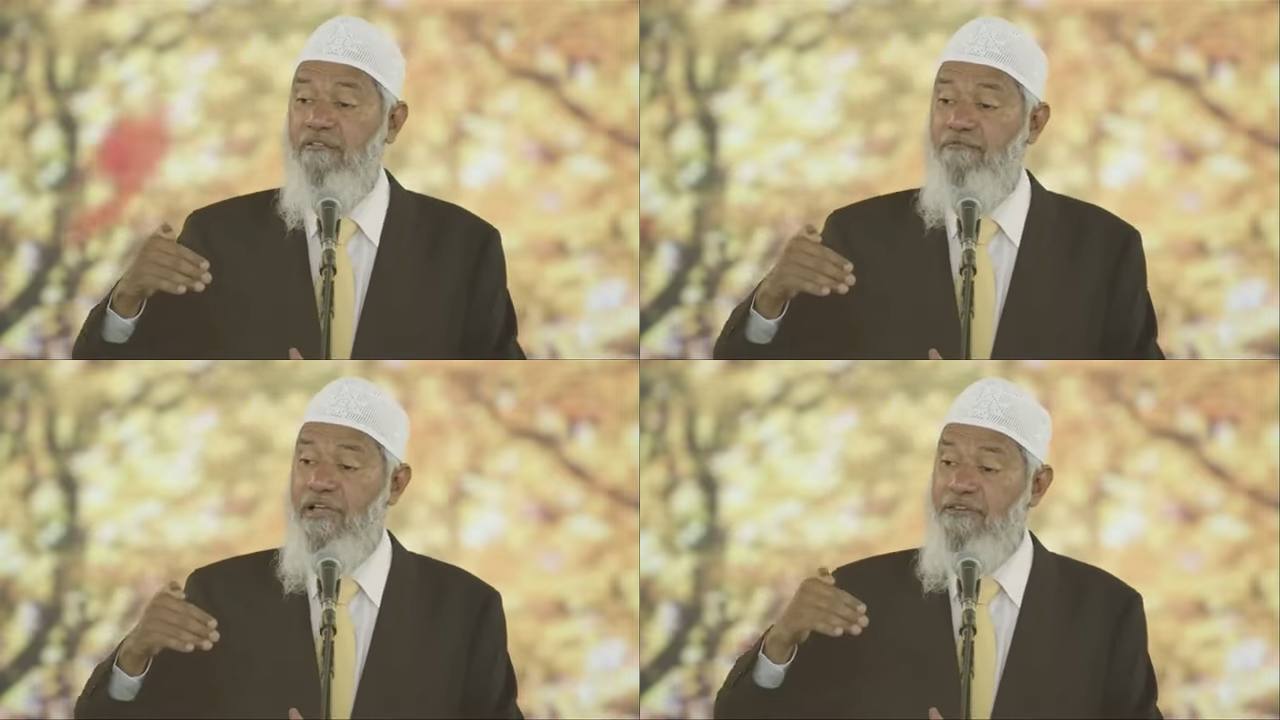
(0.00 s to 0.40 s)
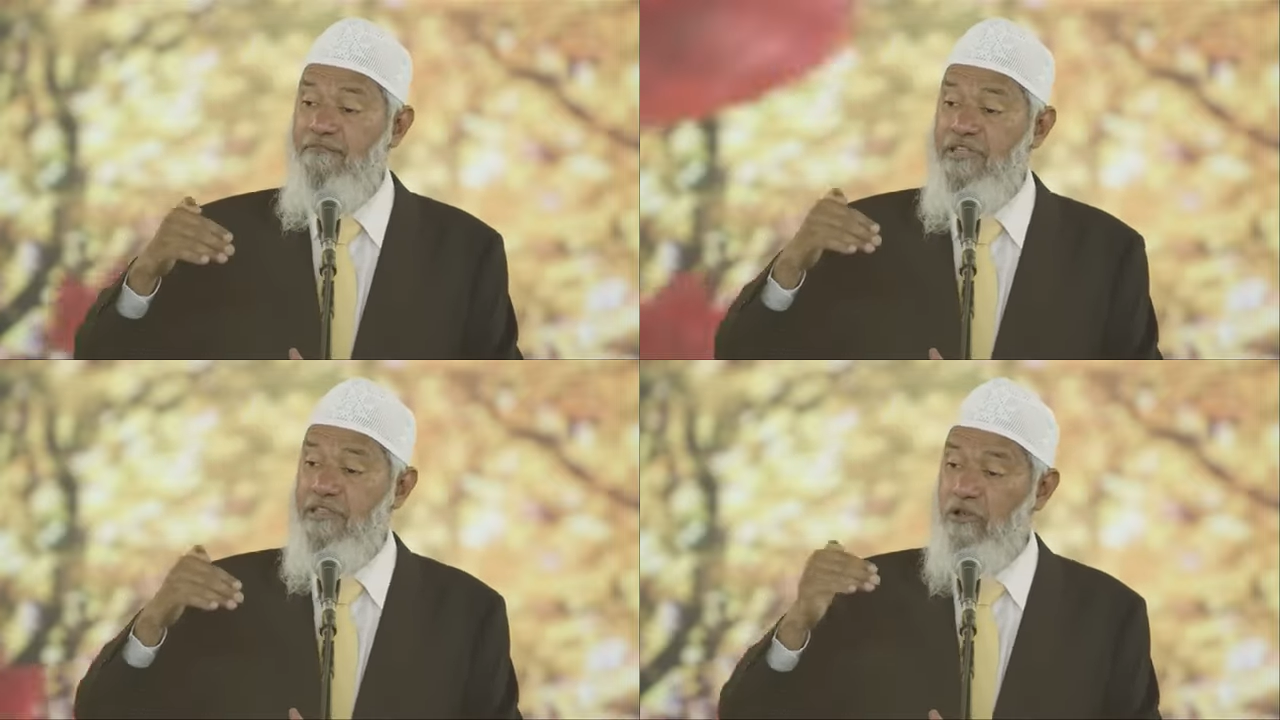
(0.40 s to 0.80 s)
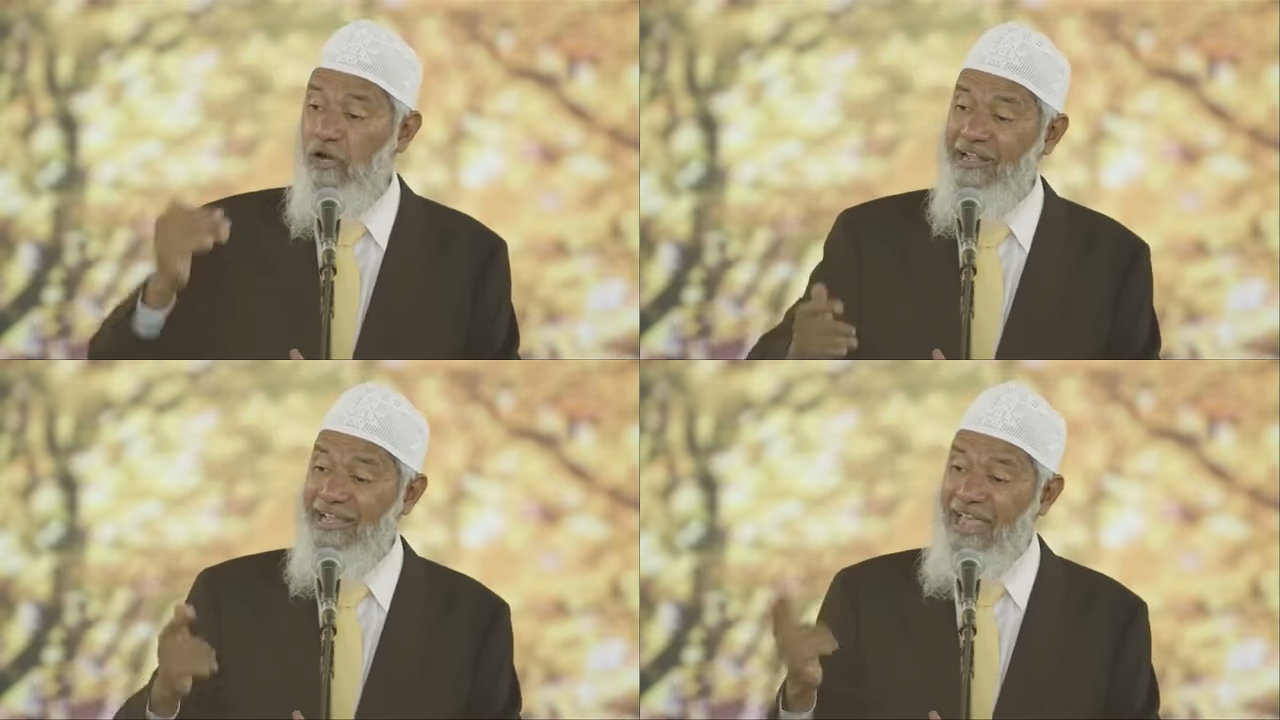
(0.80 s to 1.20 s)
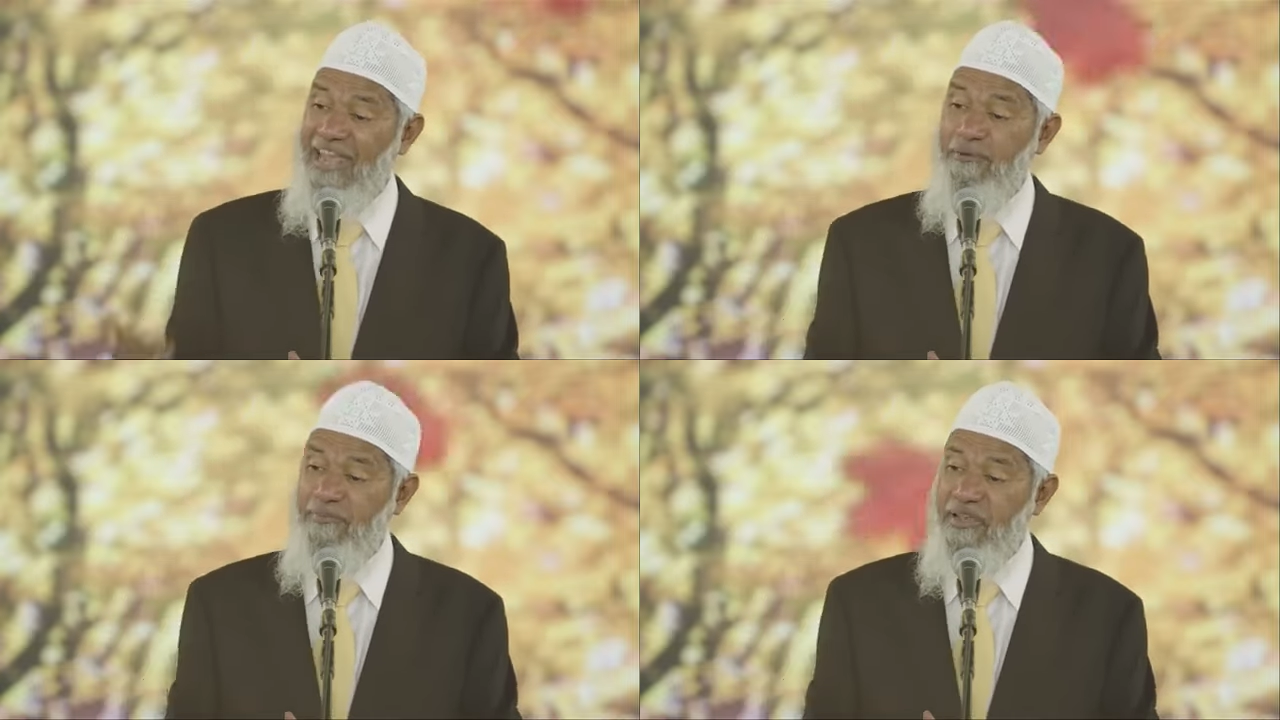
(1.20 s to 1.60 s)
When we slaughter an
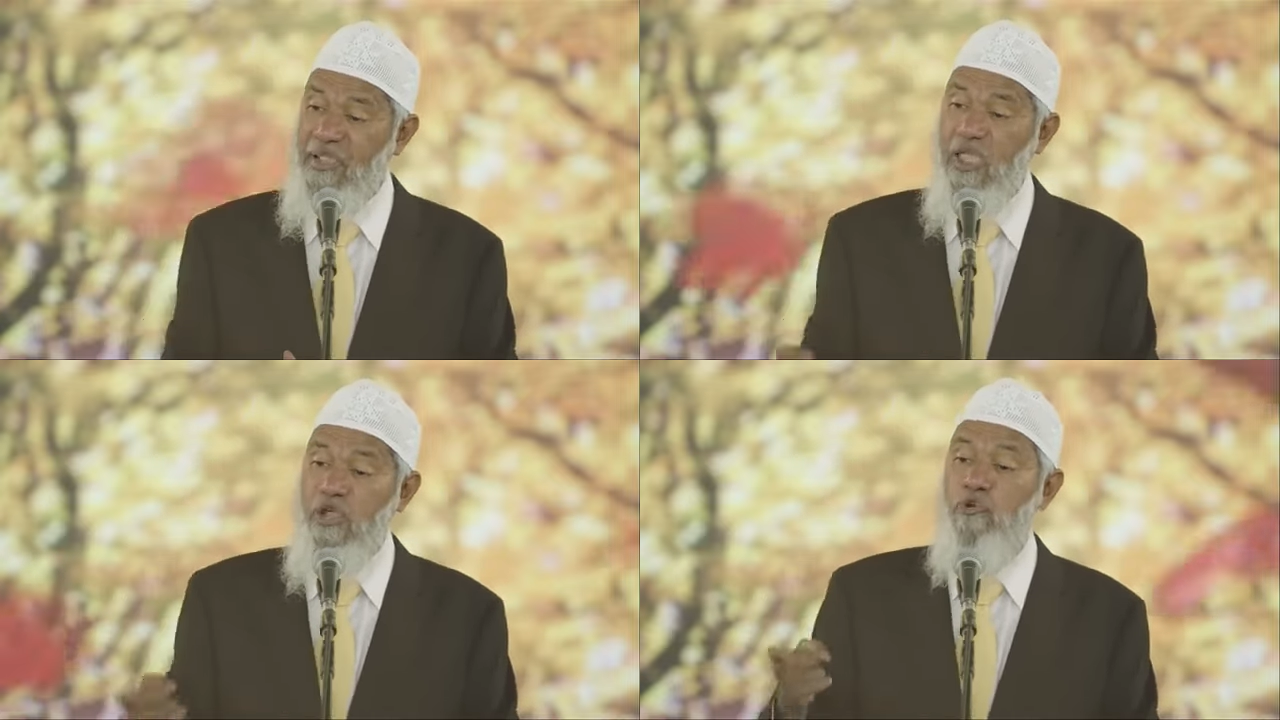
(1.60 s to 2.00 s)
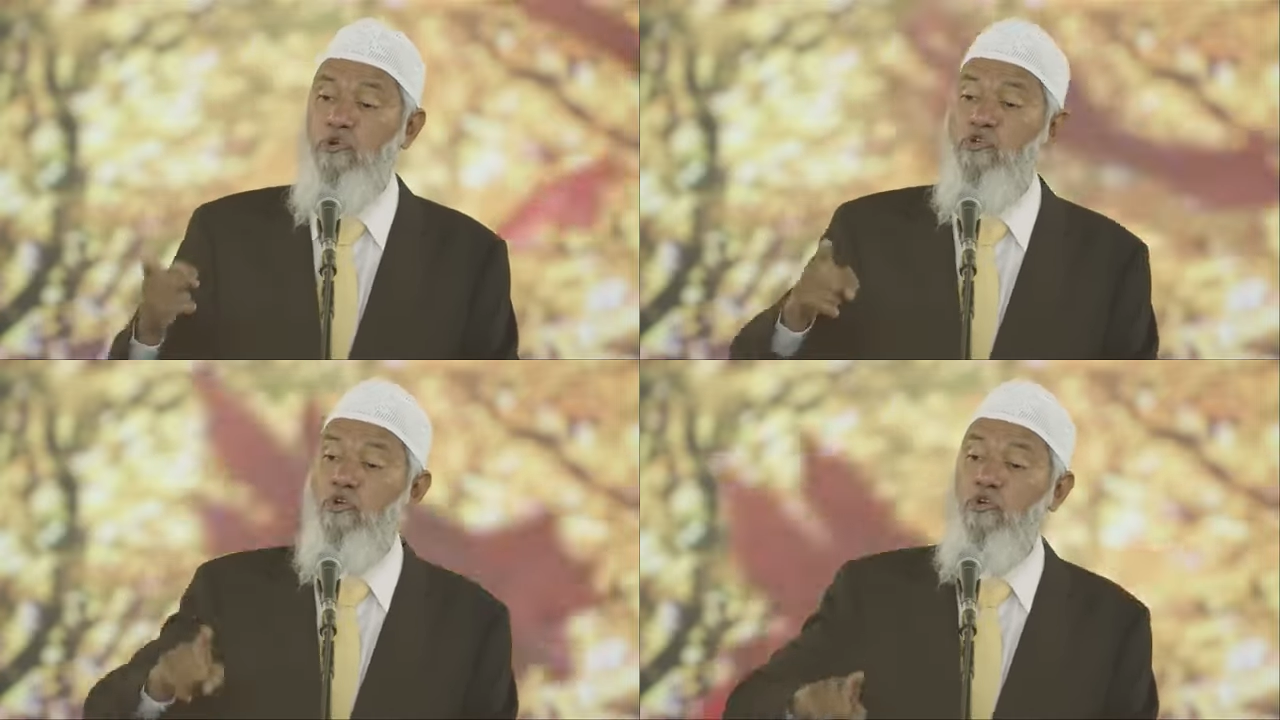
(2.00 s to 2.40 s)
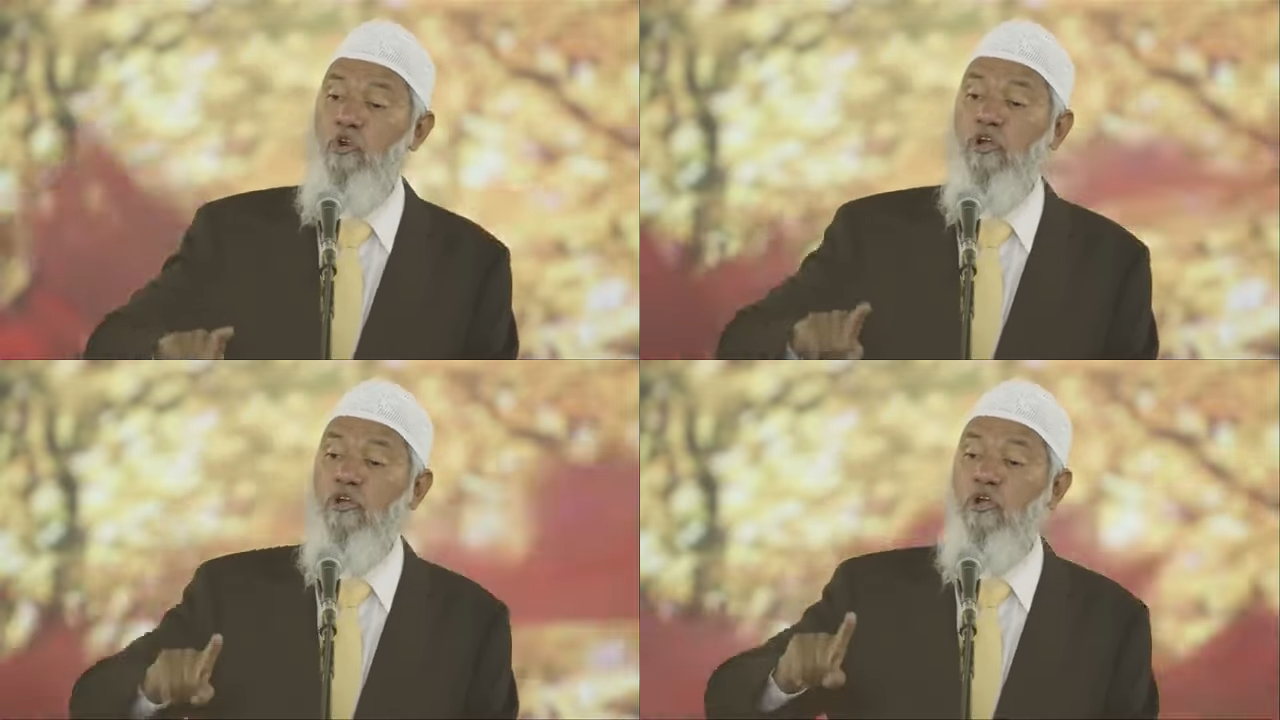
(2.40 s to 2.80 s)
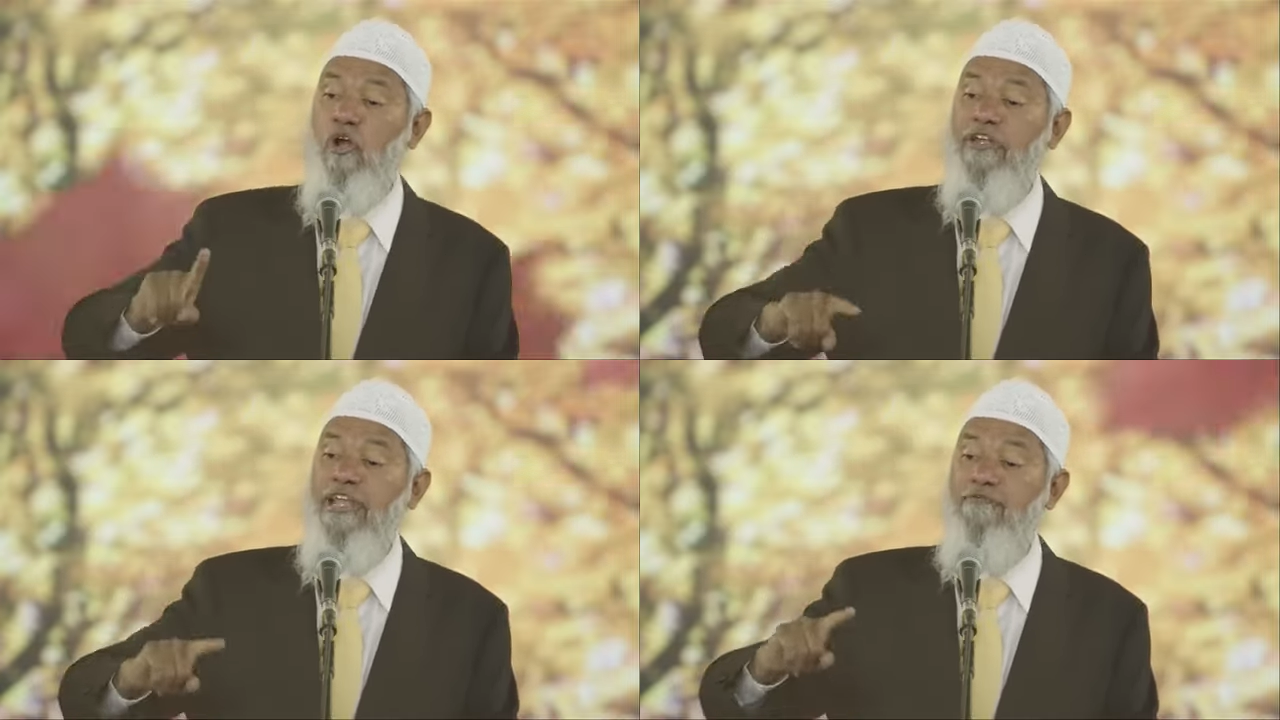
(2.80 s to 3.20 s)
animal, you should not slaughter in